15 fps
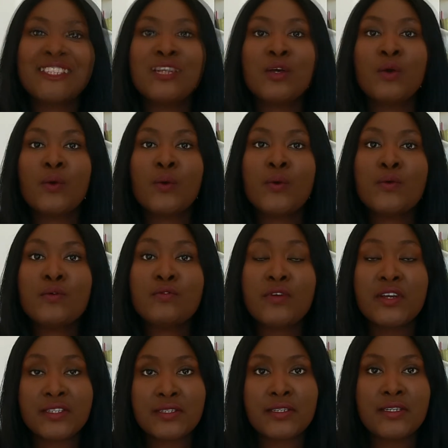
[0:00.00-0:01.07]
So
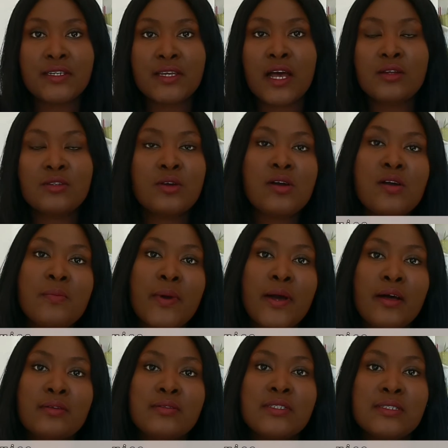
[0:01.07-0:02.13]
firstly, I'll talk
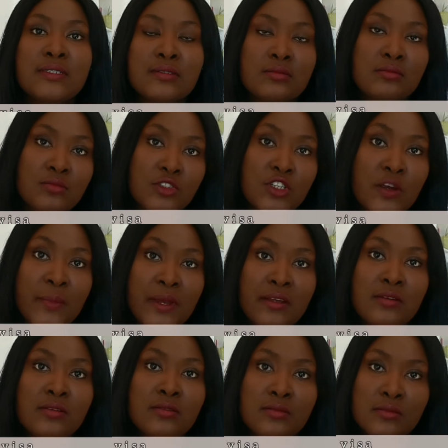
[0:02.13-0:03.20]
about the
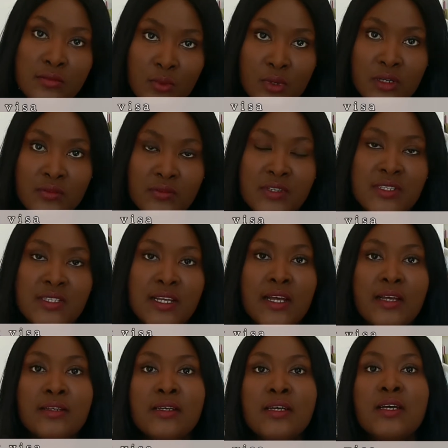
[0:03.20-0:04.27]
German work
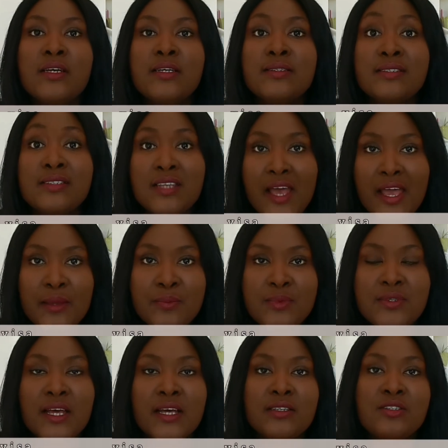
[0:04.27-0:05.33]
visa, the
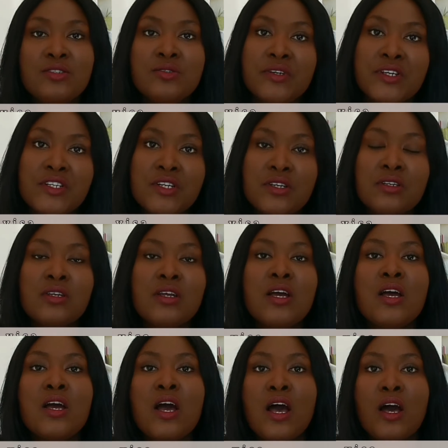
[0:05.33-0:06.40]
types and the duration.
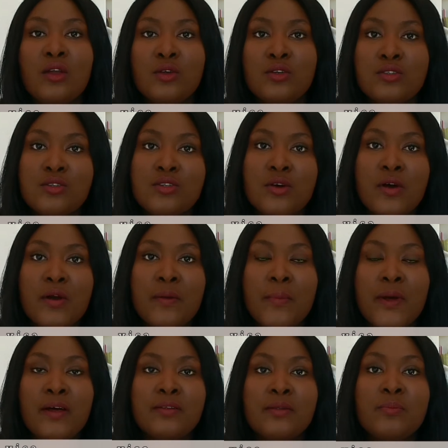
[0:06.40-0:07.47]
I'll also talk
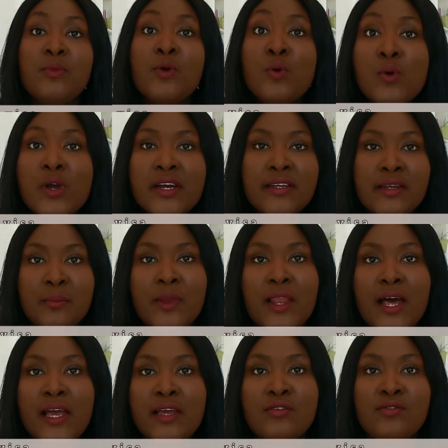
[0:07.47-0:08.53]
about who can
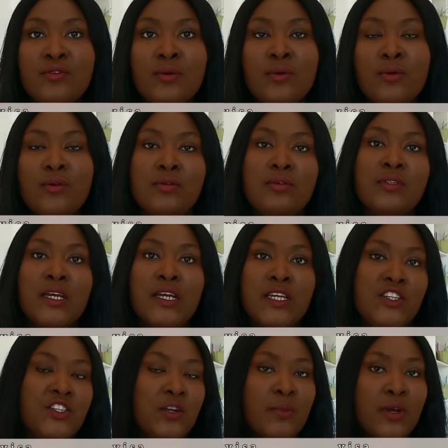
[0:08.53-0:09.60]
apply for a
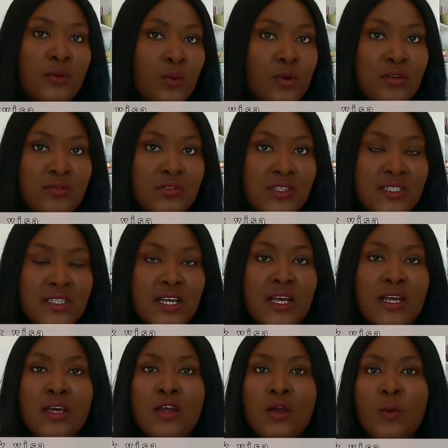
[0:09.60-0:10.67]
German work
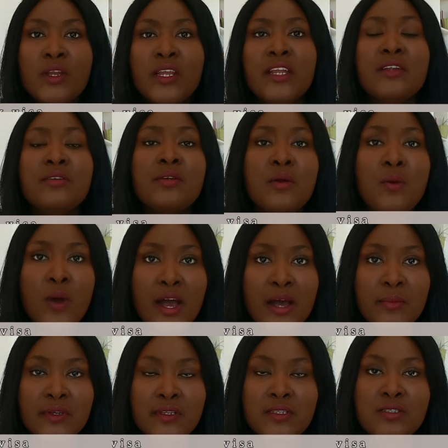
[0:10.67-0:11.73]
visa, what are the
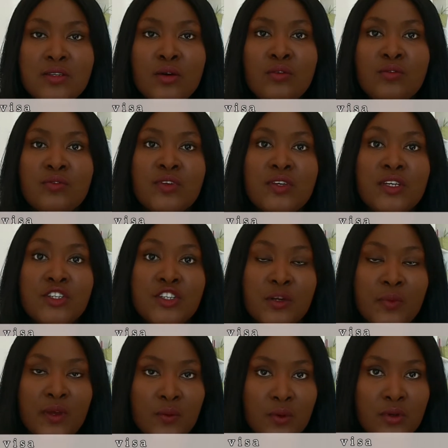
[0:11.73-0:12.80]
requirements of a
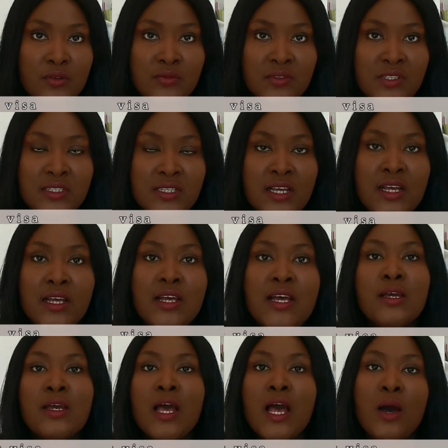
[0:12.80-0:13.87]
German work visa.
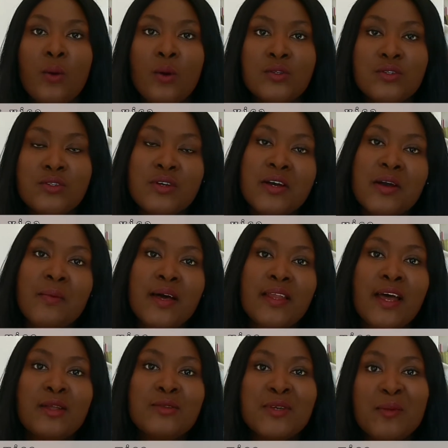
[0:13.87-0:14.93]
I'll also talk about
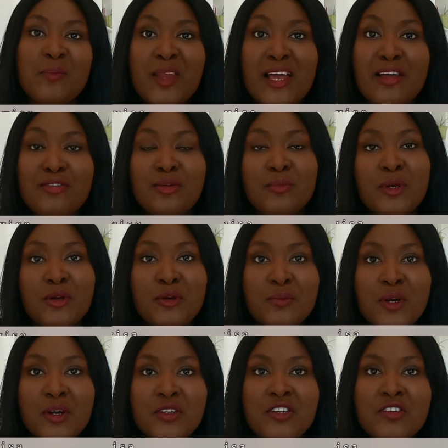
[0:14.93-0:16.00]
how to apply from your home
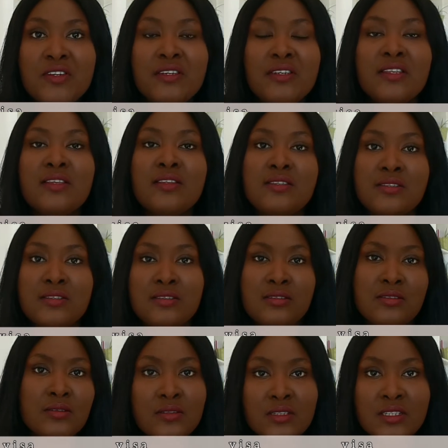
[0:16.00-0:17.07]
country. I think this
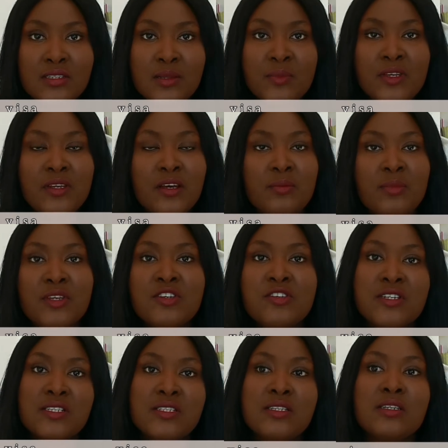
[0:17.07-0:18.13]
is something that'll be
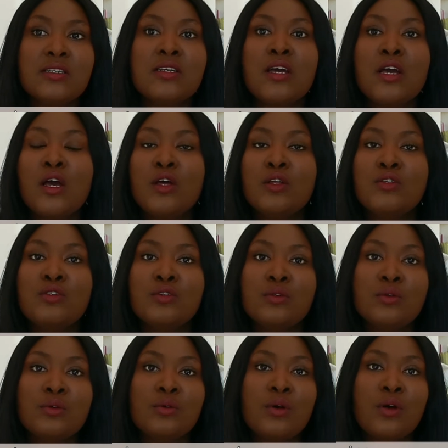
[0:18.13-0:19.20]
interesting
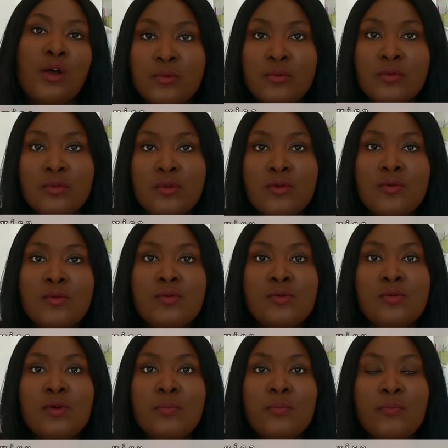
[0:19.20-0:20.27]
to people
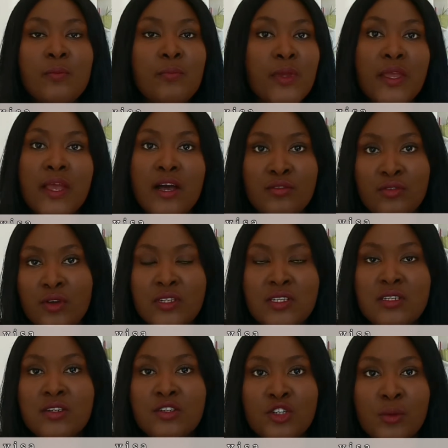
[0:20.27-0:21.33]
who may have
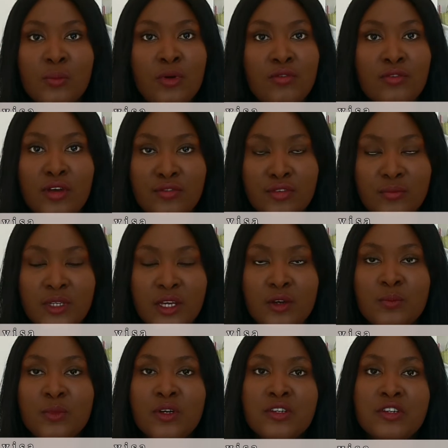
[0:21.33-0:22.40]
gotten a job offer from their
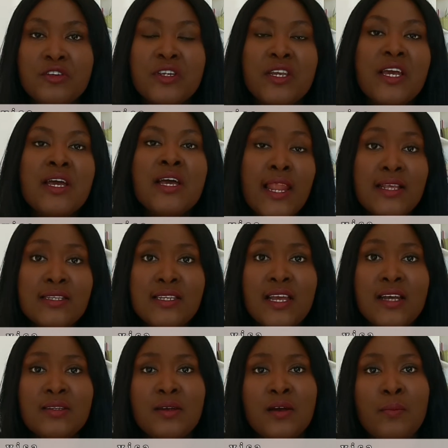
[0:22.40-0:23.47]
home country. And lastly,
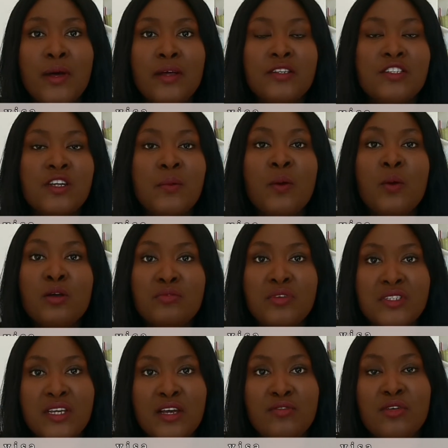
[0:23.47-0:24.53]
I'll talk about the German work
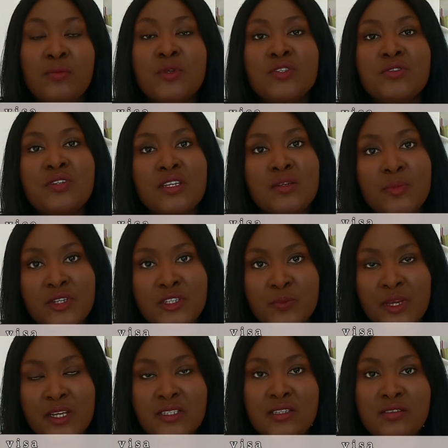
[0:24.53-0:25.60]
visa from a student
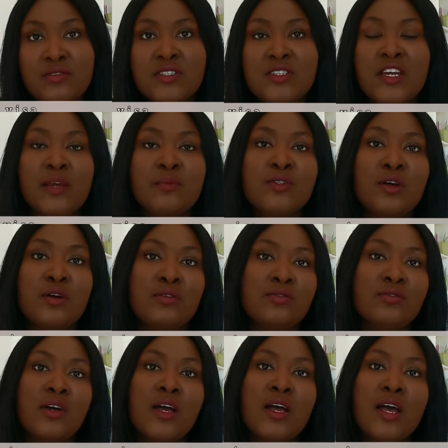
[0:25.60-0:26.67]
perspective in terms
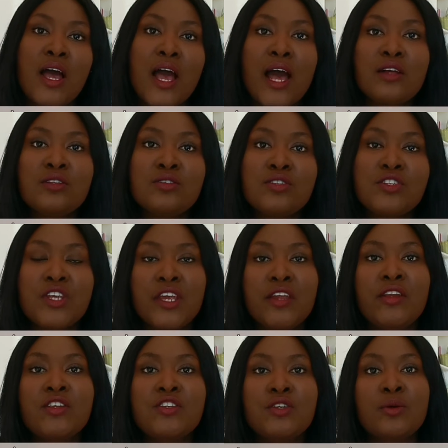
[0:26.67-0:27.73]
of how to
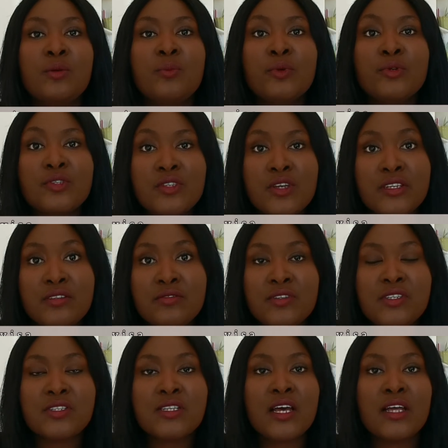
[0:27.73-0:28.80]
change your post-study
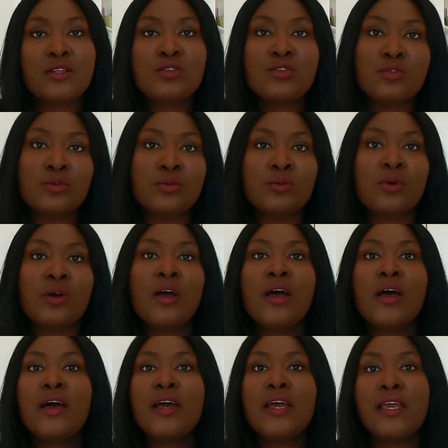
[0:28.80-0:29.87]
visa to
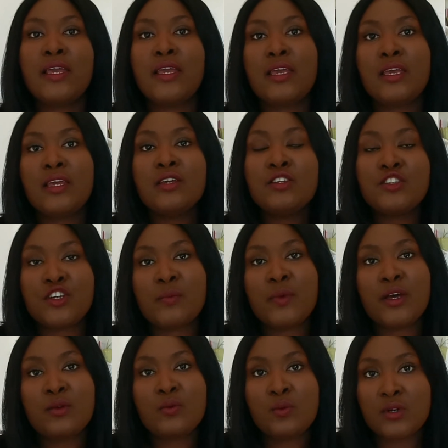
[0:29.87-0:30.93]
a
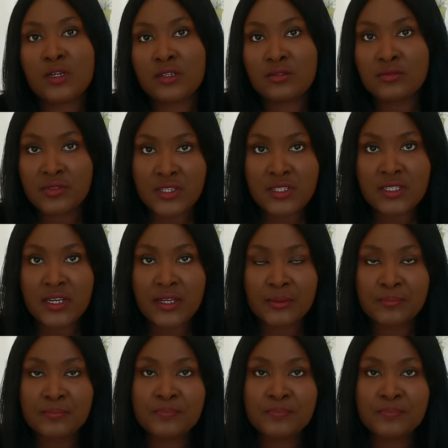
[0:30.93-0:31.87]
German work visa.